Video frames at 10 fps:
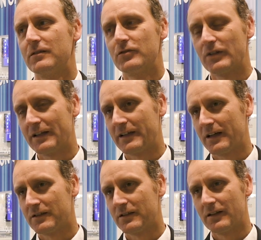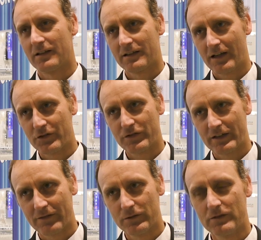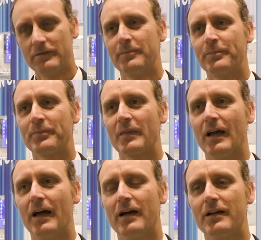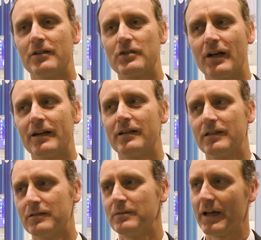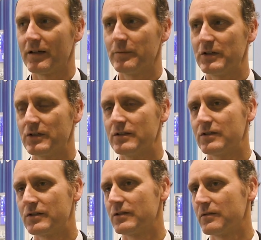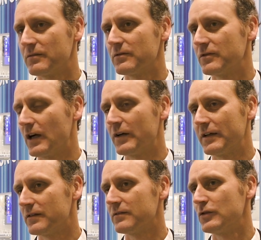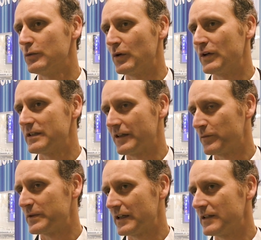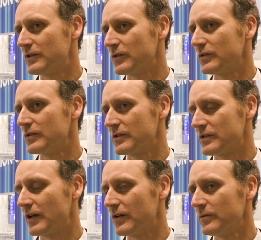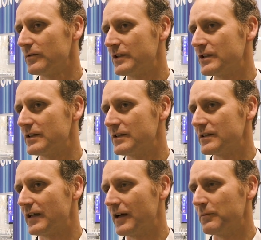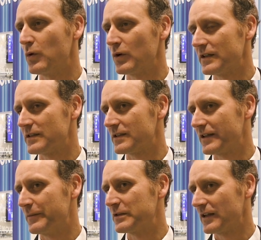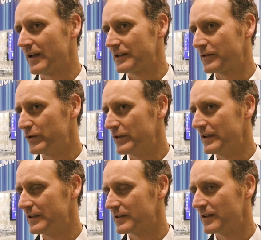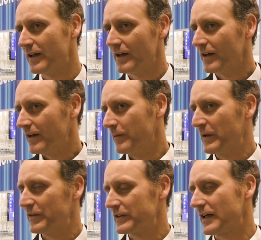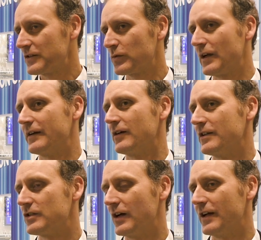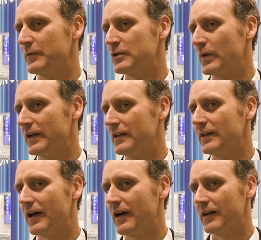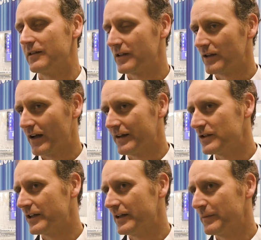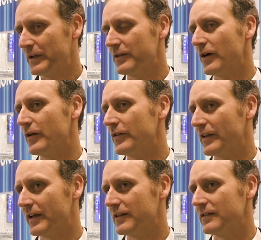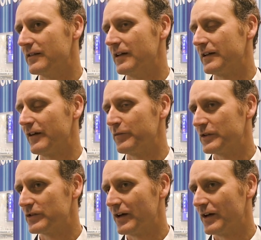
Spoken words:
Drilling down to the country level, China had emissions growing 2.7% or so, which is more or less the same as the last few years. A bit of a tussle going on in China between declining GDP growth and the government